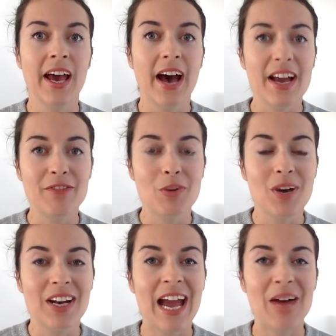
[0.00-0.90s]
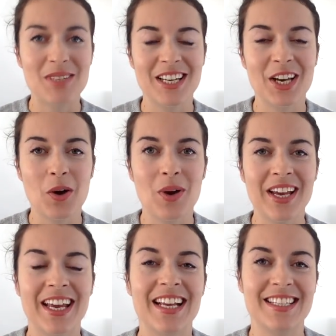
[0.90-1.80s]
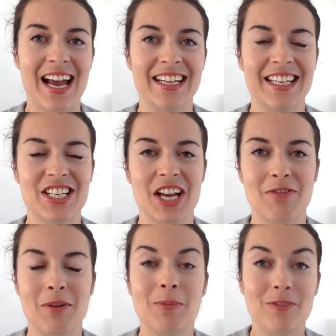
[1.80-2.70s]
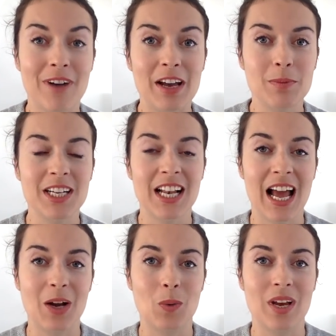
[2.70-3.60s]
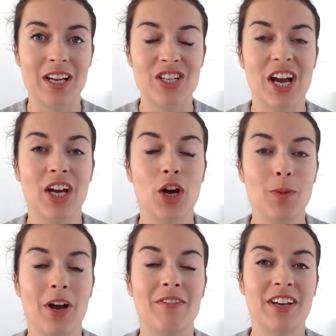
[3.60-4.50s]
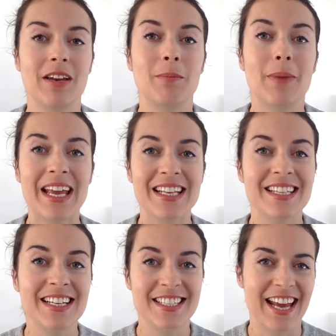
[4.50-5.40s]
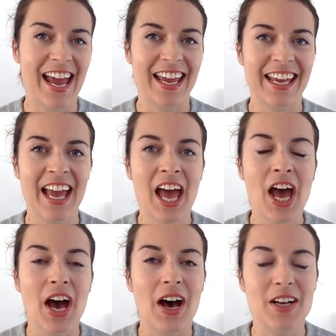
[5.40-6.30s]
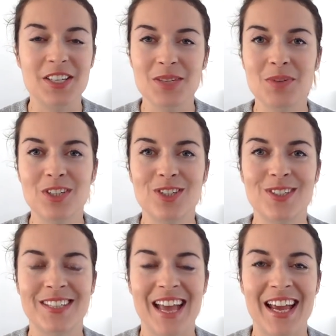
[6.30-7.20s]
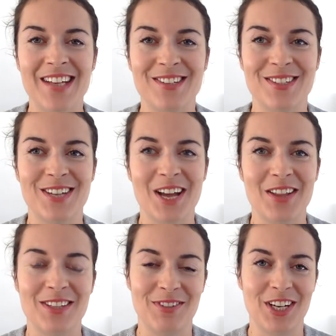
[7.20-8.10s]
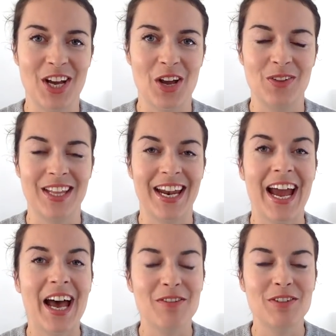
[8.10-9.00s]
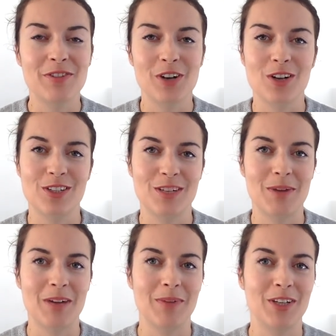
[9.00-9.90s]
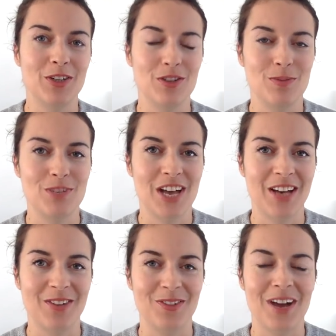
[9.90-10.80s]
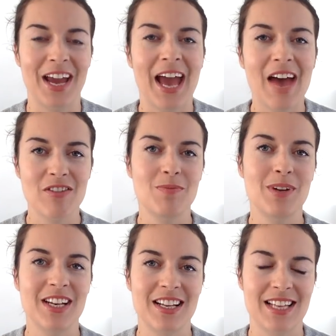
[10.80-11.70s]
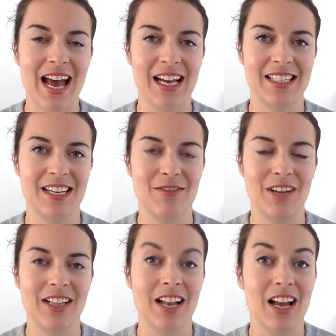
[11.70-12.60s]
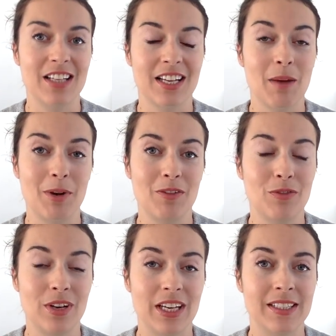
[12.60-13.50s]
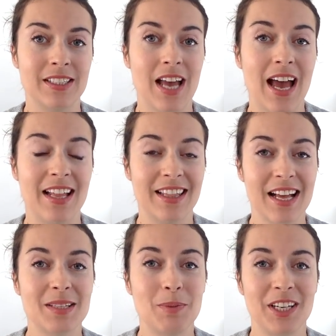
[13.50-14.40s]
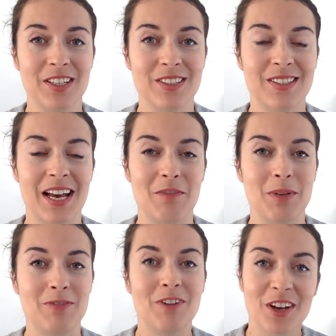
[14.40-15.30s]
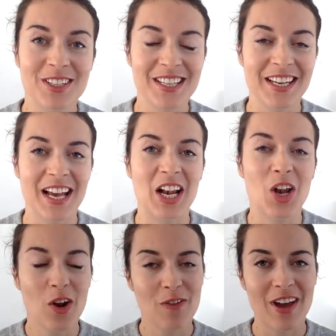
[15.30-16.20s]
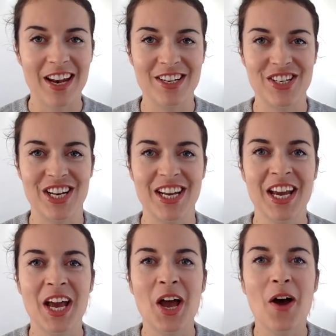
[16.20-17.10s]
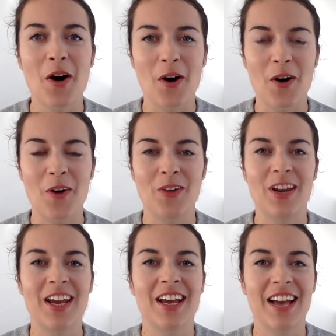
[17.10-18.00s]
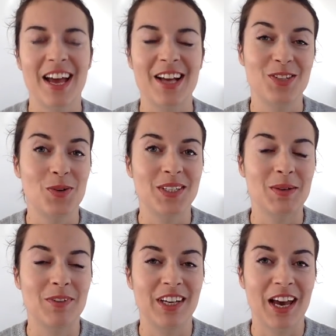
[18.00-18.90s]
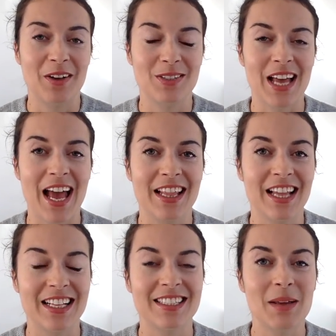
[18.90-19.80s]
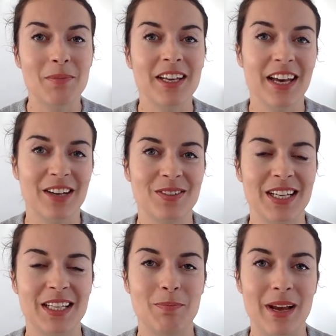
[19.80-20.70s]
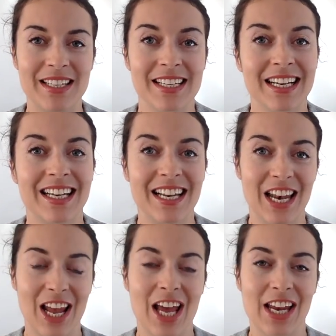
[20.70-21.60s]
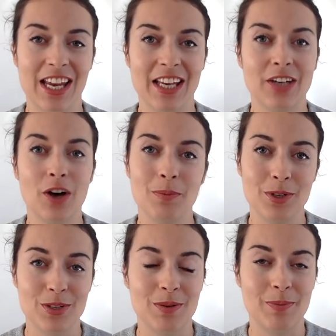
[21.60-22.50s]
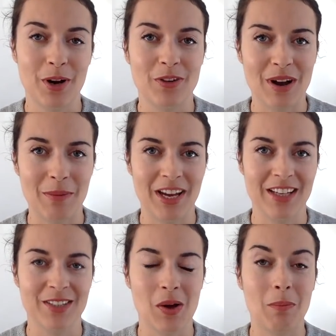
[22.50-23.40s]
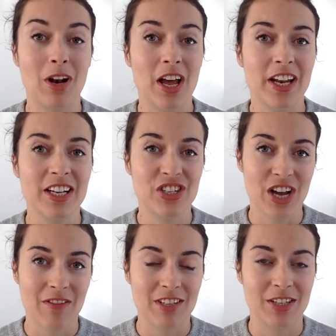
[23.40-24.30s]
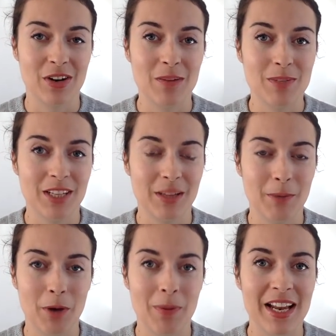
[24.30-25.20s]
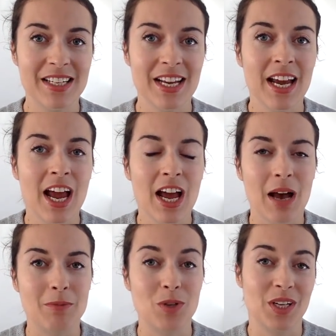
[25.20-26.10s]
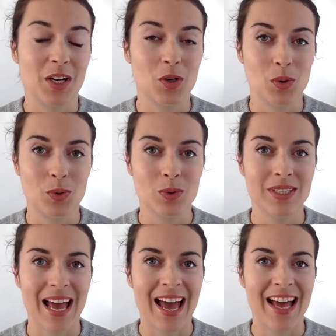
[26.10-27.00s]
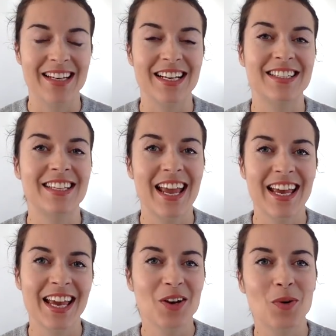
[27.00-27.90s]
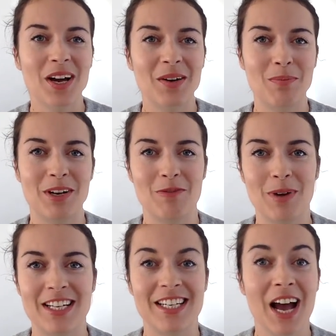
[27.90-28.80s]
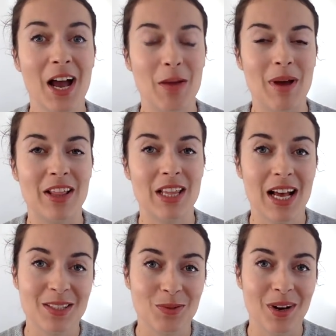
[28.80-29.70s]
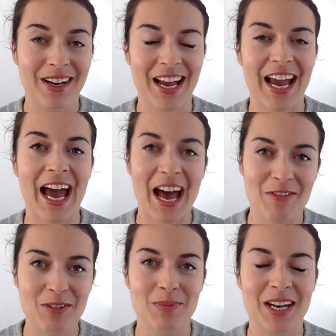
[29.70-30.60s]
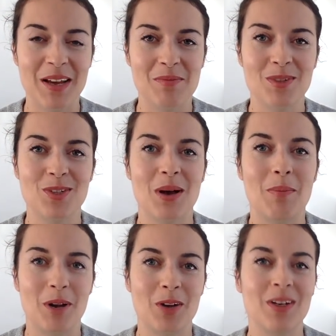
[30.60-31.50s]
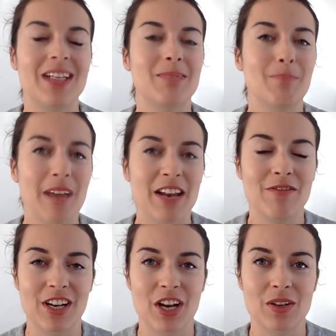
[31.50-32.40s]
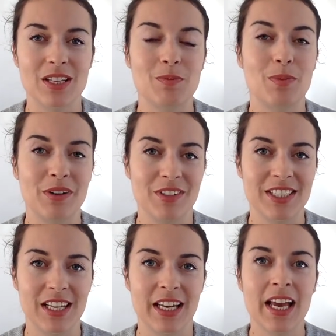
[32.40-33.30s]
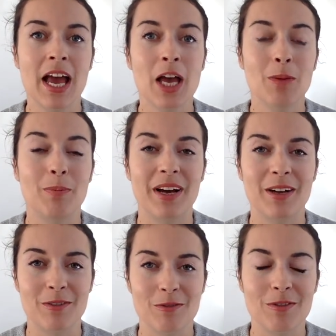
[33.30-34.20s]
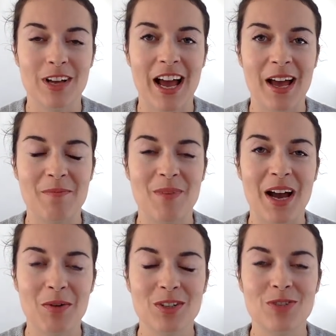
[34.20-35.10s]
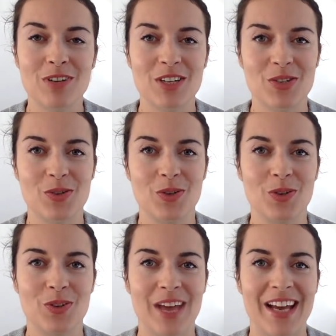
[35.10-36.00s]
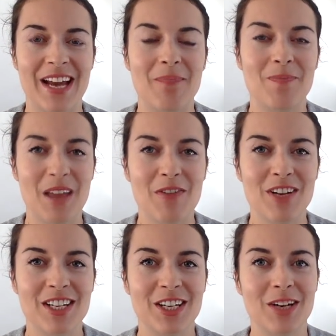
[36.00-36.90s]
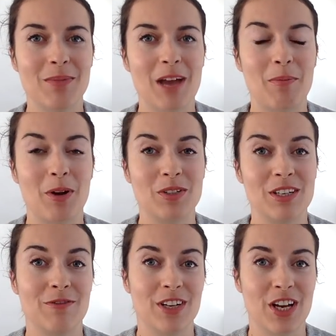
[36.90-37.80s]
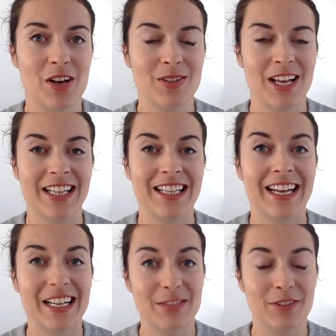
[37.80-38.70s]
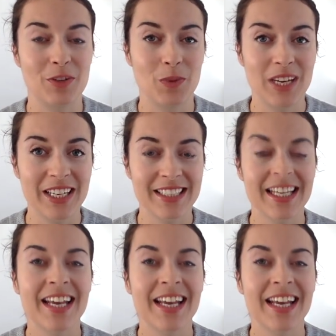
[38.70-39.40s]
Hi everyone, how's it going? It's Agnieszka from 5 Minute Language. I hope you're having an amazing day. I just wanted to say to start this video that I haven't forgotten about my YouTube channel. I haven't been as active in the last couple of weeks, and that's because I've been focusing a lot of energy on doing something else, and that something else is basically learning computer programming. So I'm learning JavaScript at the moment. I'm doing a course and it's taking quite a bit of my time, and that's why I haven't been able to upload as many videos as previously. But I want to reassure you that I'm definitely going to be uploading videos in the next few weeks.